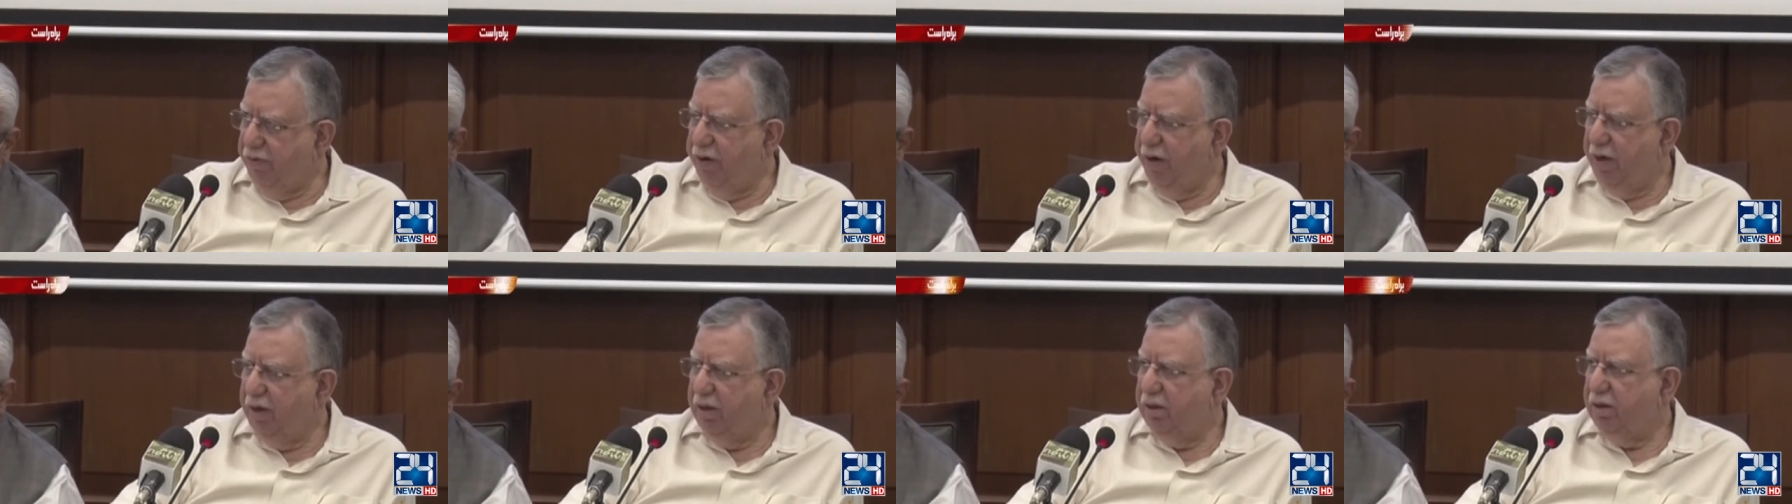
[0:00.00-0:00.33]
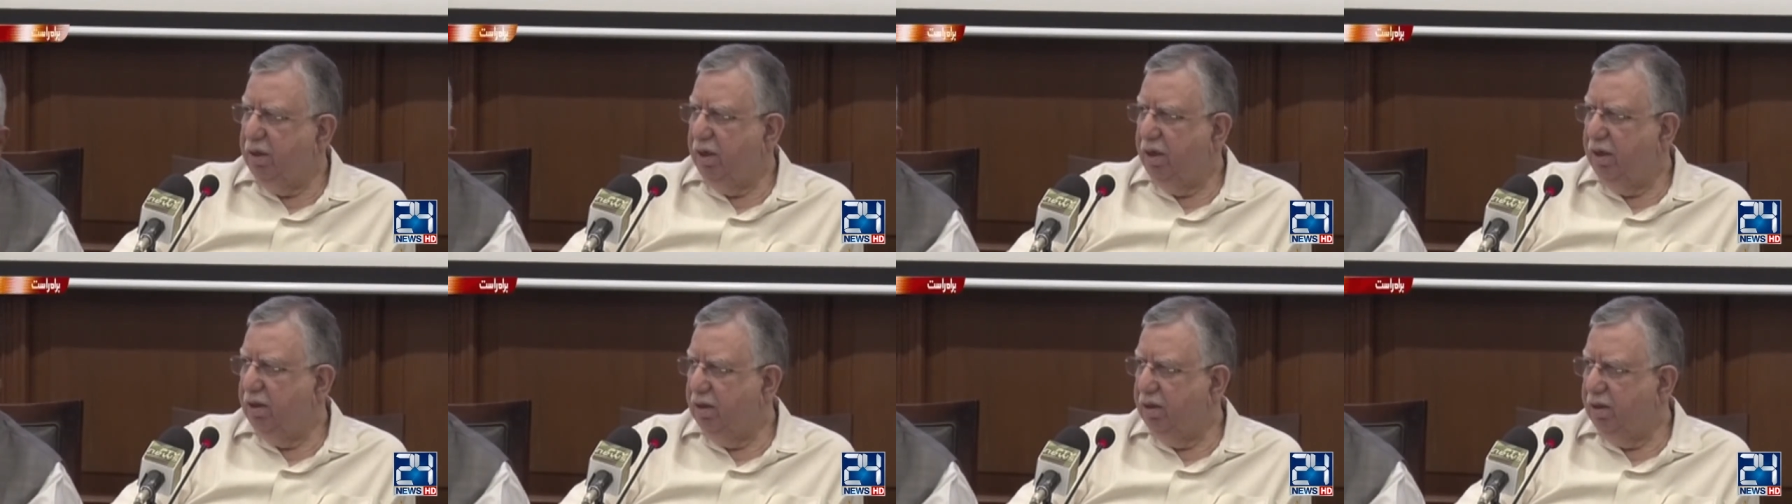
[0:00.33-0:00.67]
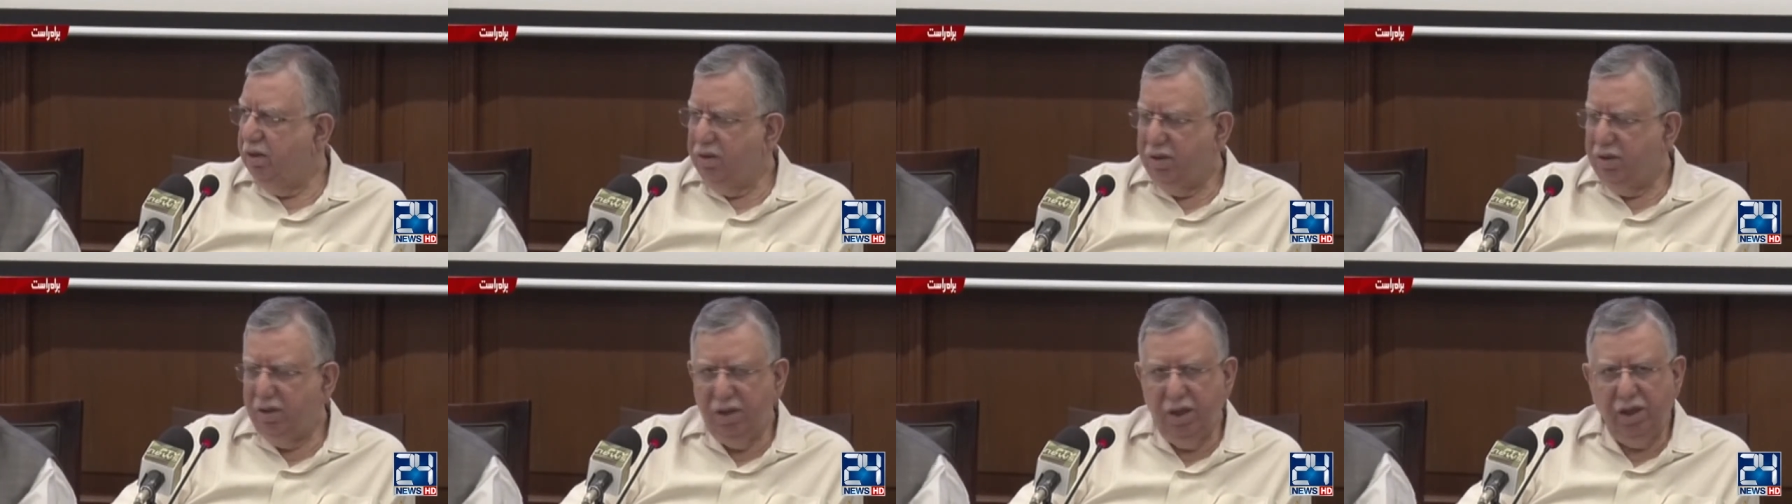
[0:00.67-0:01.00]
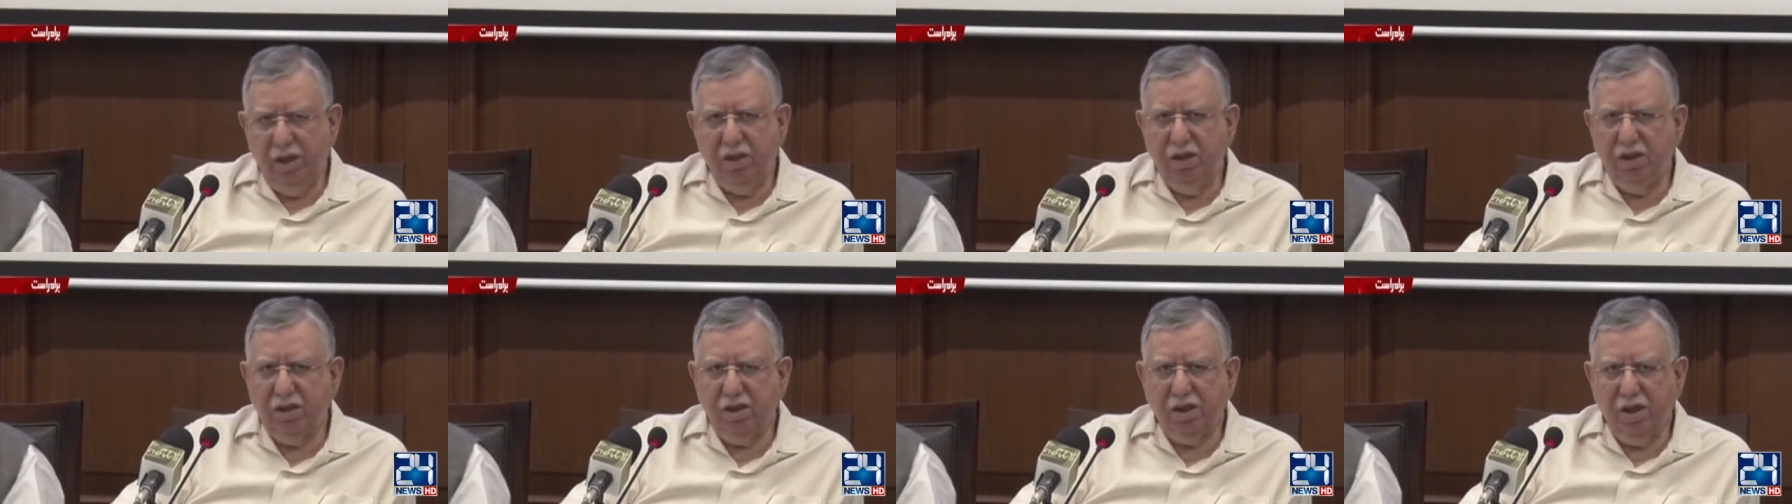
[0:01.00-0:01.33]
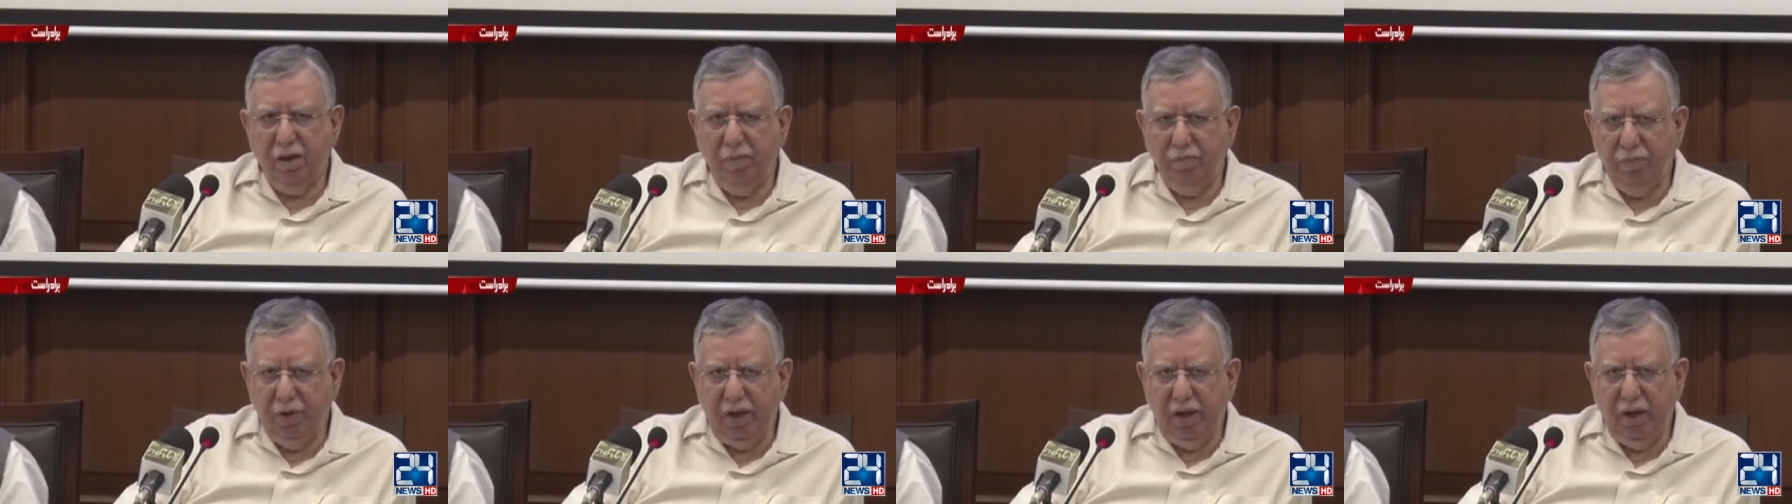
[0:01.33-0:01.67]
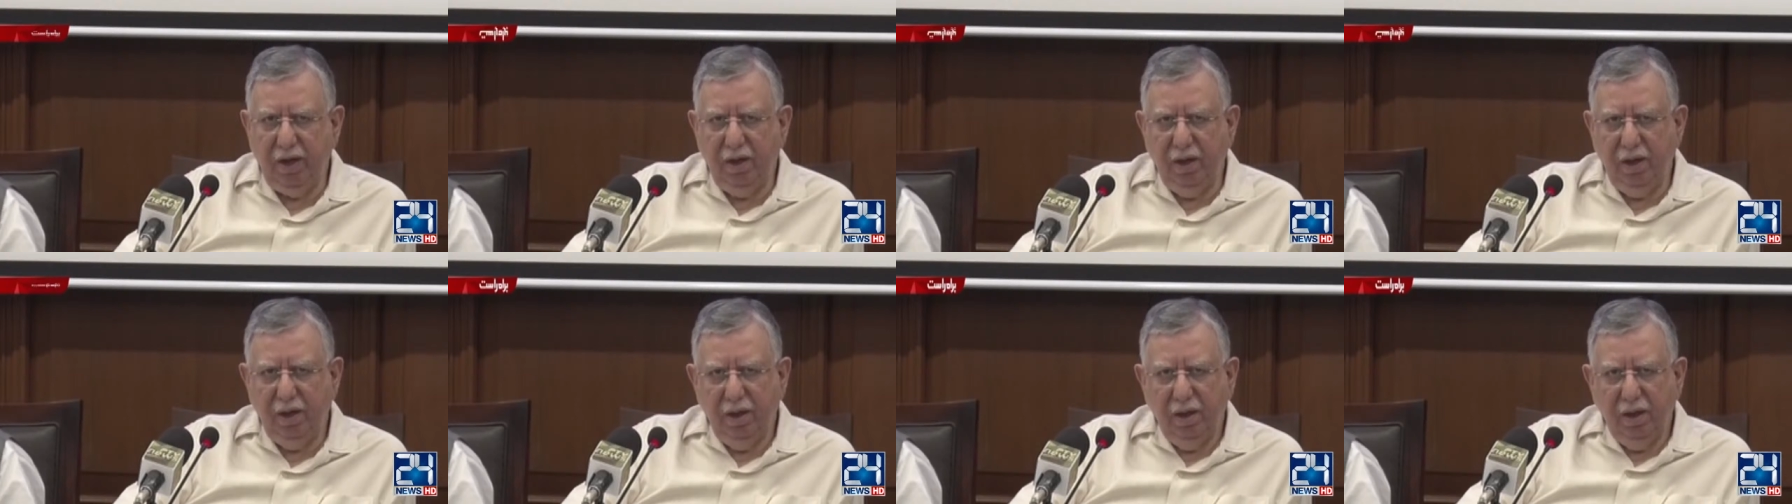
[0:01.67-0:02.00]
drinks and others, they just
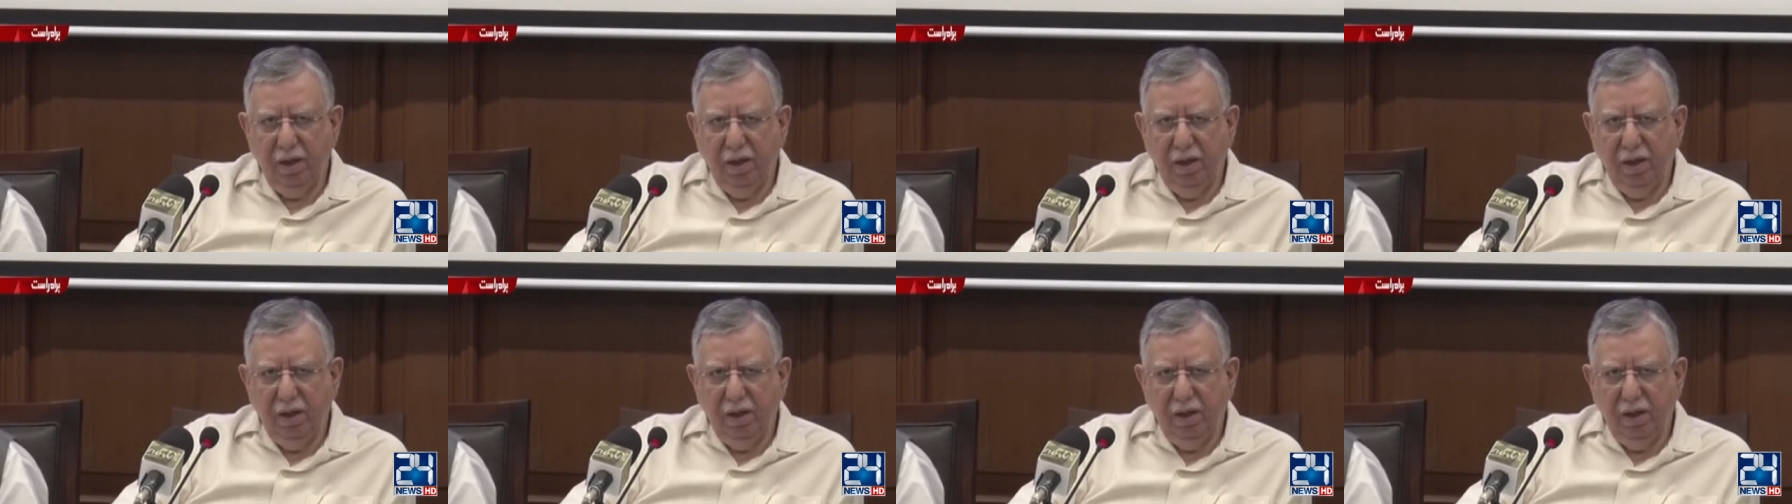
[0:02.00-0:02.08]
complain